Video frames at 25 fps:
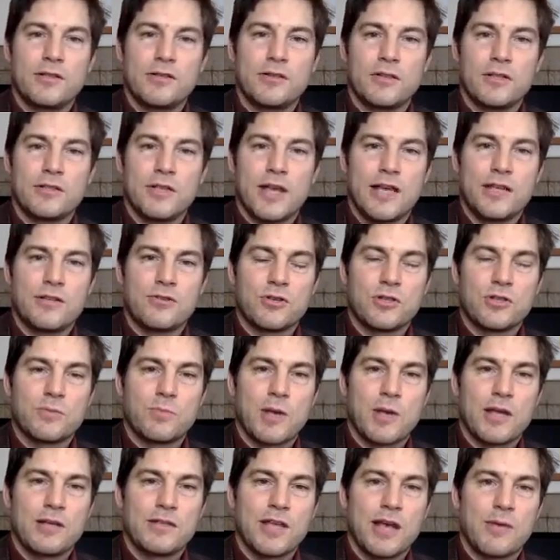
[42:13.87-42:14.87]
the dangerous
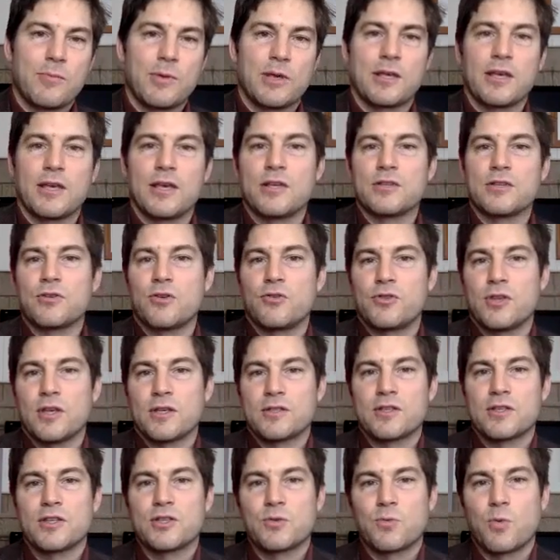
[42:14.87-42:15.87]
pandemic is, or
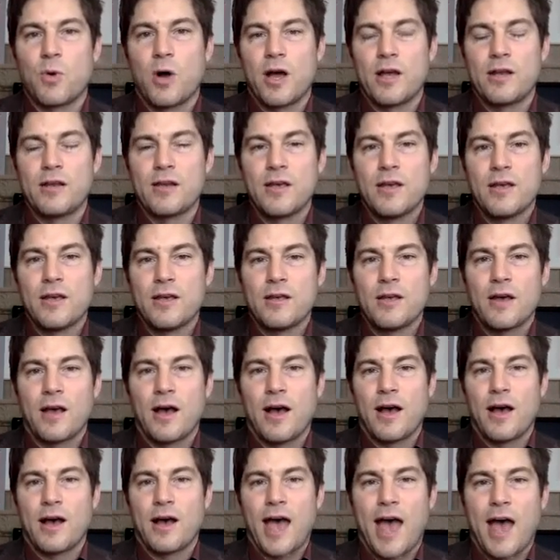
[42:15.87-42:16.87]
this is what
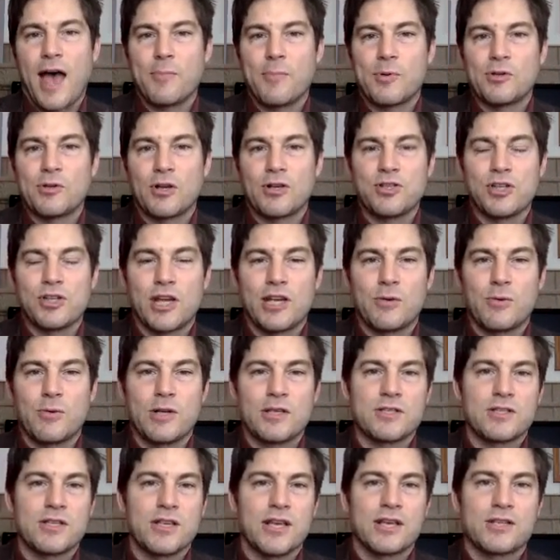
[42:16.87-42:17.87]
happened on
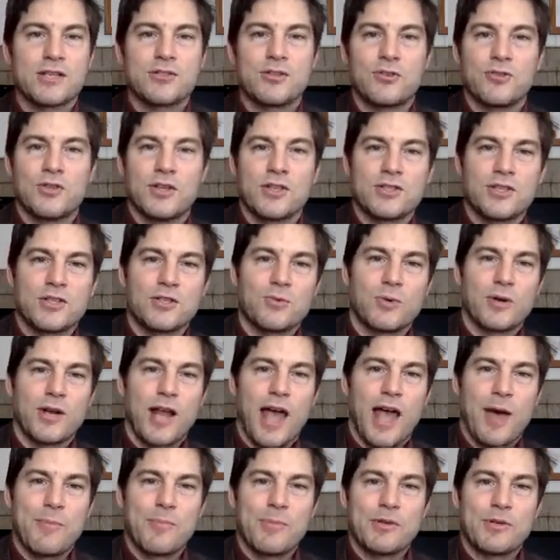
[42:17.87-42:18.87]
January 6th, or this is what
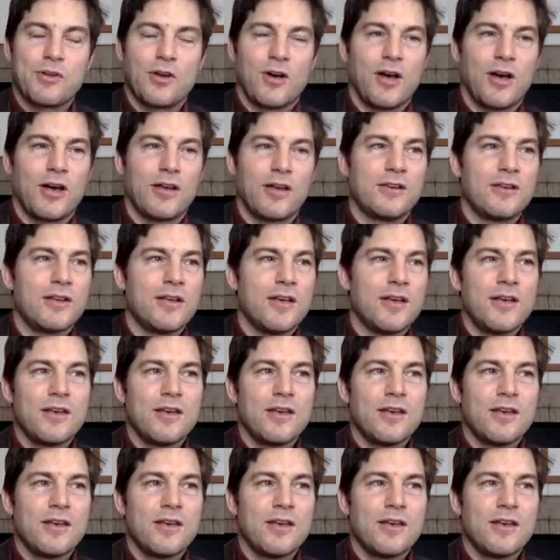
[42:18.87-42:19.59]
happened on,